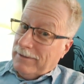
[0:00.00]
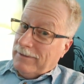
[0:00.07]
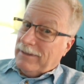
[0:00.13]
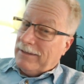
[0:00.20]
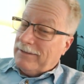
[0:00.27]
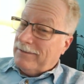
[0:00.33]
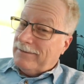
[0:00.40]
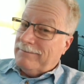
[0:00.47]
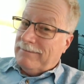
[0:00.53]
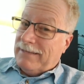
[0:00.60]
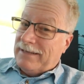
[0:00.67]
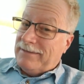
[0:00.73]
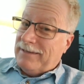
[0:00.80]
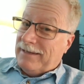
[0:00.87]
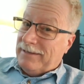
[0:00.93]
that's
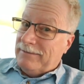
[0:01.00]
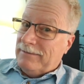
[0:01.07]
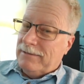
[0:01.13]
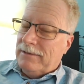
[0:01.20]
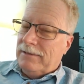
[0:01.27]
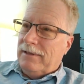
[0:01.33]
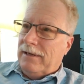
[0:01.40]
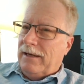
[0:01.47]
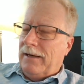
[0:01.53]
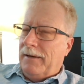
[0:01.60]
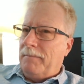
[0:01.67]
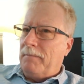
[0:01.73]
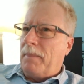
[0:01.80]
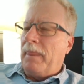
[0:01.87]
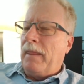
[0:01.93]
it.
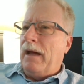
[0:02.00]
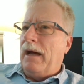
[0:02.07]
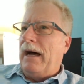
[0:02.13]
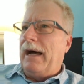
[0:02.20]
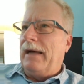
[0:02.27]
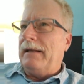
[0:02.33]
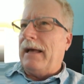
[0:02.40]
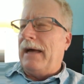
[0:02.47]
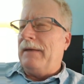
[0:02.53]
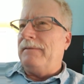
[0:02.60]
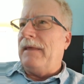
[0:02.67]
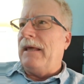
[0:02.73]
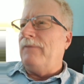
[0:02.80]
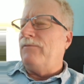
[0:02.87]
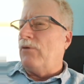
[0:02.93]
Um, I
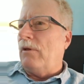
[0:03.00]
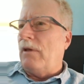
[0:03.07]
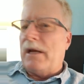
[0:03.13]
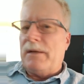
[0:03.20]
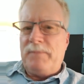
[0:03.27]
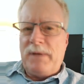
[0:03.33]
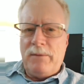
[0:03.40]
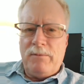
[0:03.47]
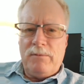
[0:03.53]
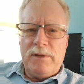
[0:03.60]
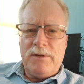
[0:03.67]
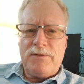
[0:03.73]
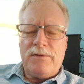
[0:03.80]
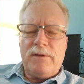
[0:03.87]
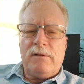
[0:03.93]
think for a lot of people,
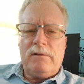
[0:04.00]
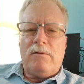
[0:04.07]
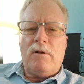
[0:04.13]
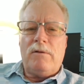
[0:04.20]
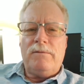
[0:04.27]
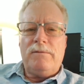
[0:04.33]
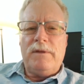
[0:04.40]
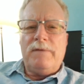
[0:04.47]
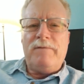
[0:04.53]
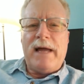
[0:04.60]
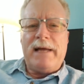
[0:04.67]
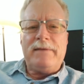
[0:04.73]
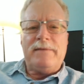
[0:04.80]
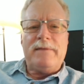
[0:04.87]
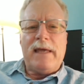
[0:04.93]
it's the
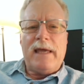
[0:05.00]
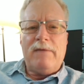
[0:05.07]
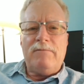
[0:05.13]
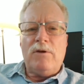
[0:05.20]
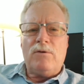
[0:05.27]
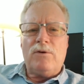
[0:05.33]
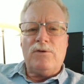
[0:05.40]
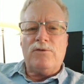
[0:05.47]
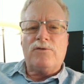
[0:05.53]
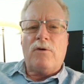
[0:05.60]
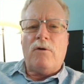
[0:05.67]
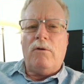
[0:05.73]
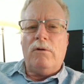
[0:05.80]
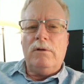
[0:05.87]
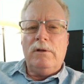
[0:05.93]
fact that they have no
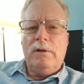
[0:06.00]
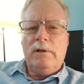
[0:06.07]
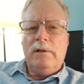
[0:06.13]
control.